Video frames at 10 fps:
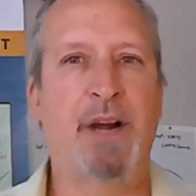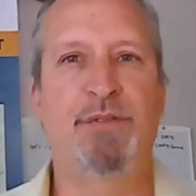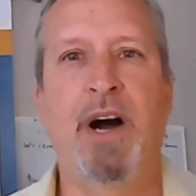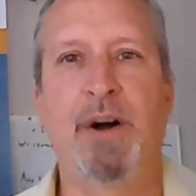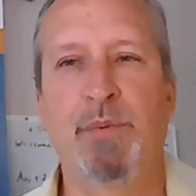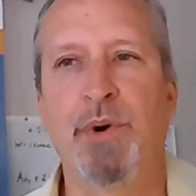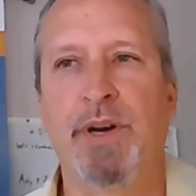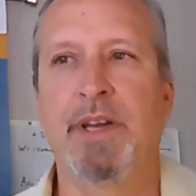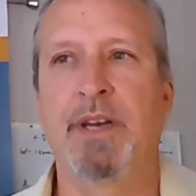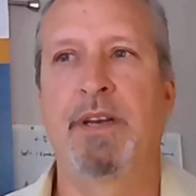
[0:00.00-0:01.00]
background
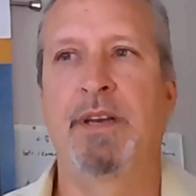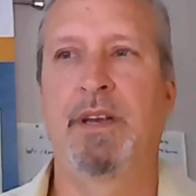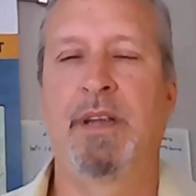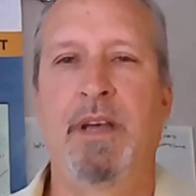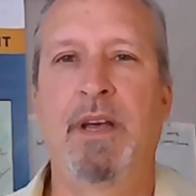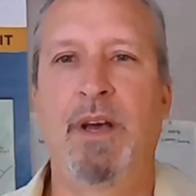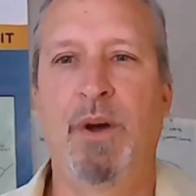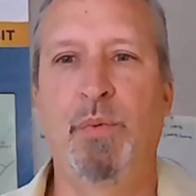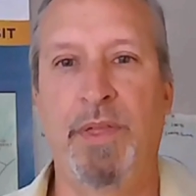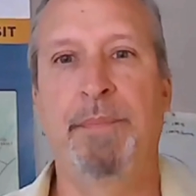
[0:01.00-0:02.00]
working
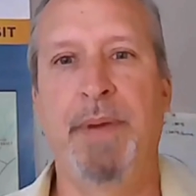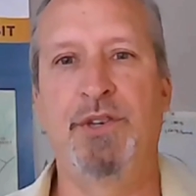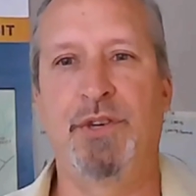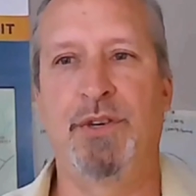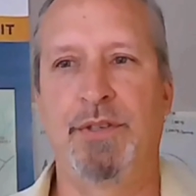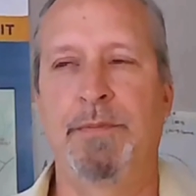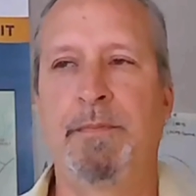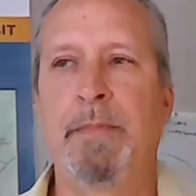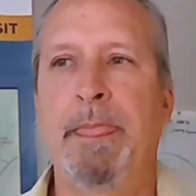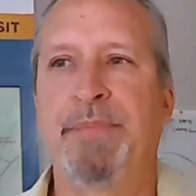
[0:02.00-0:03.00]
with the
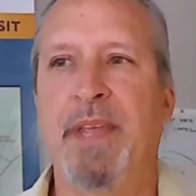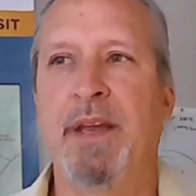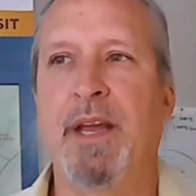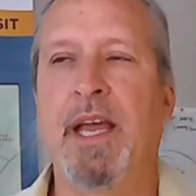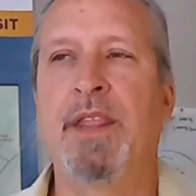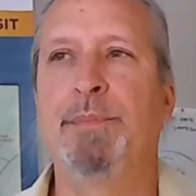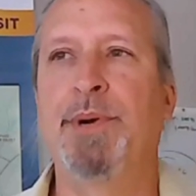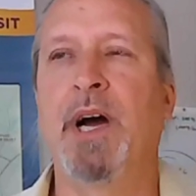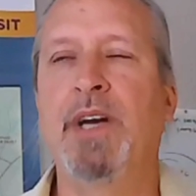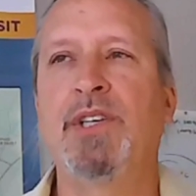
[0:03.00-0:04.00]
majors in the
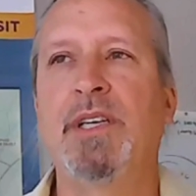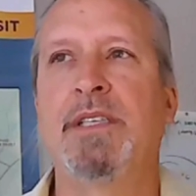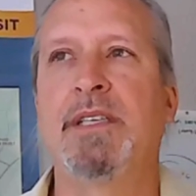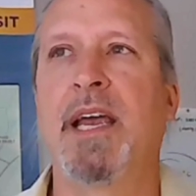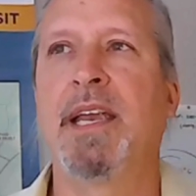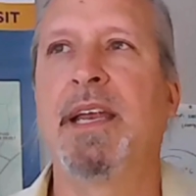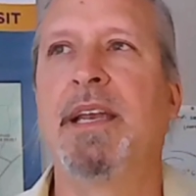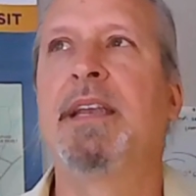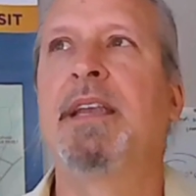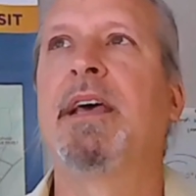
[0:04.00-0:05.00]
production
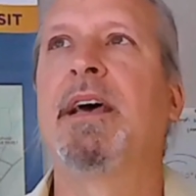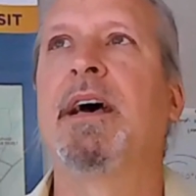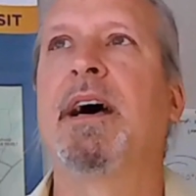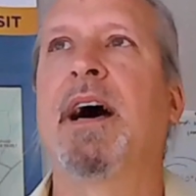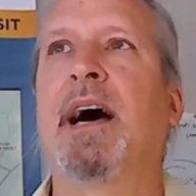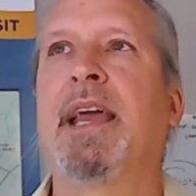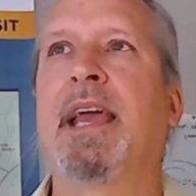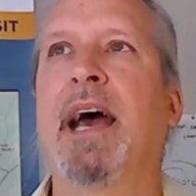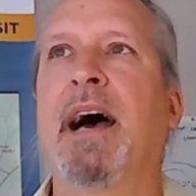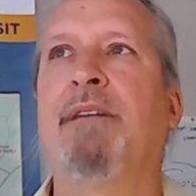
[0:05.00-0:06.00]
setting, I
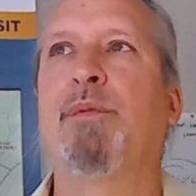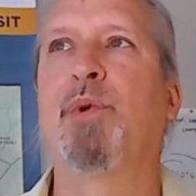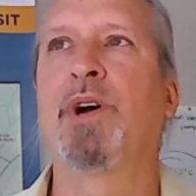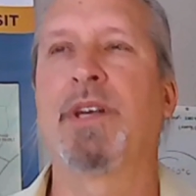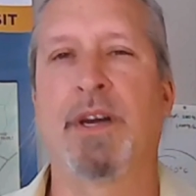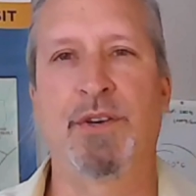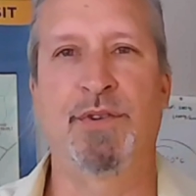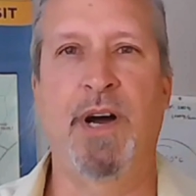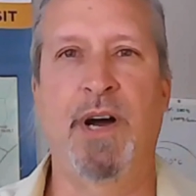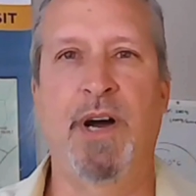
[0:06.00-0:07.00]
have worked
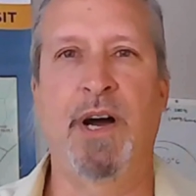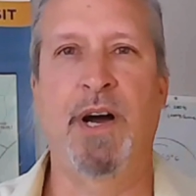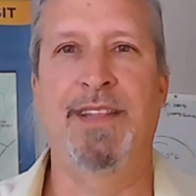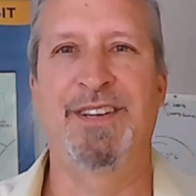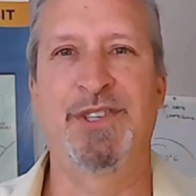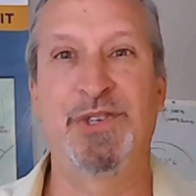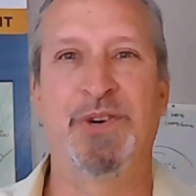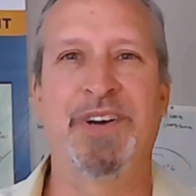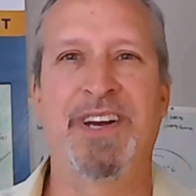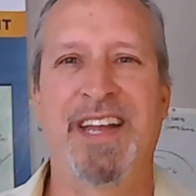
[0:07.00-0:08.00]
underground at
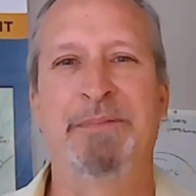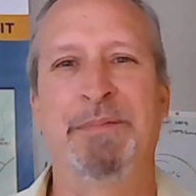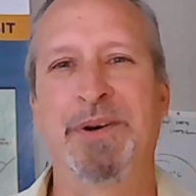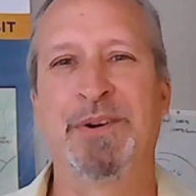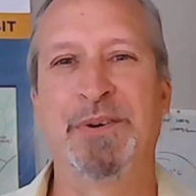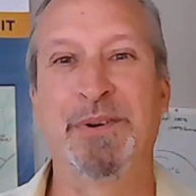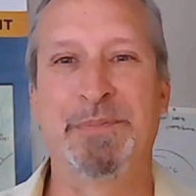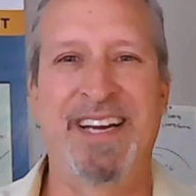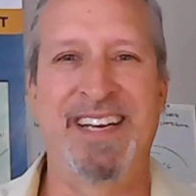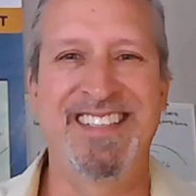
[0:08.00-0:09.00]
the storied Hemlo
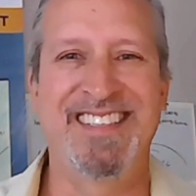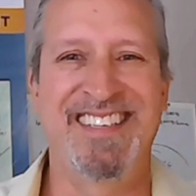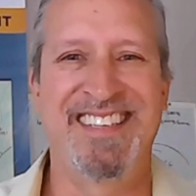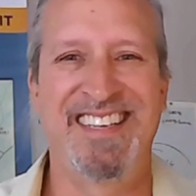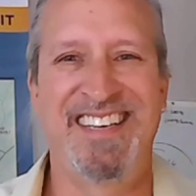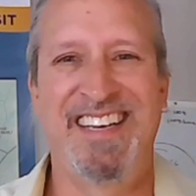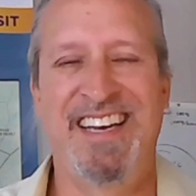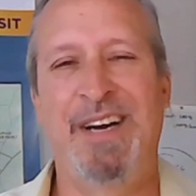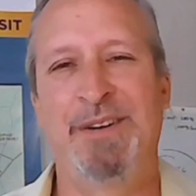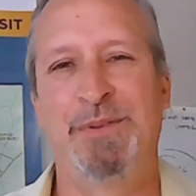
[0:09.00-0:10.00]
Gold Mines.
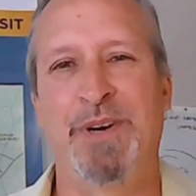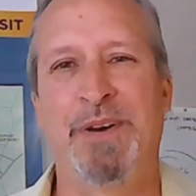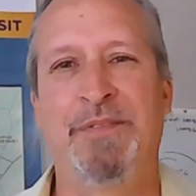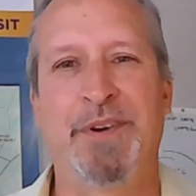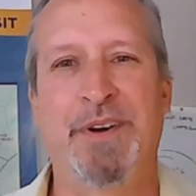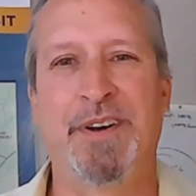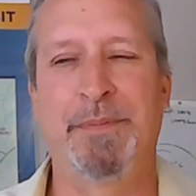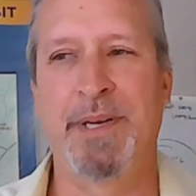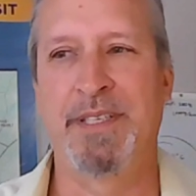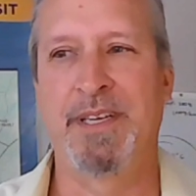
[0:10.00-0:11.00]
I was working
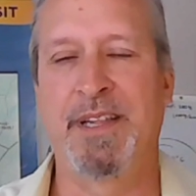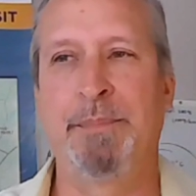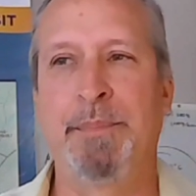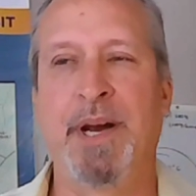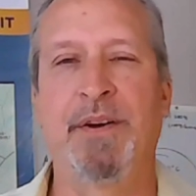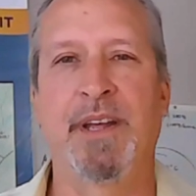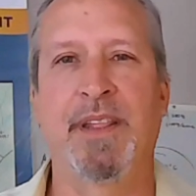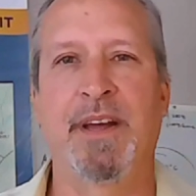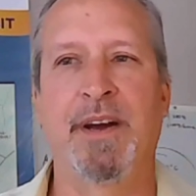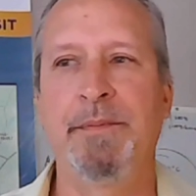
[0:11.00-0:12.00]
for basically
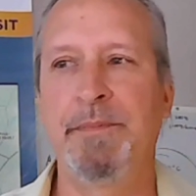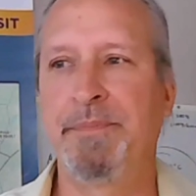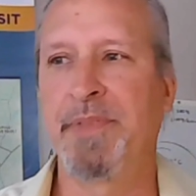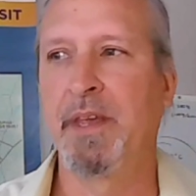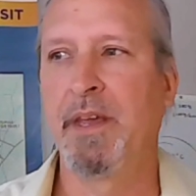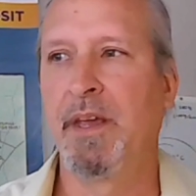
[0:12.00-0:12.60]
Barrick there.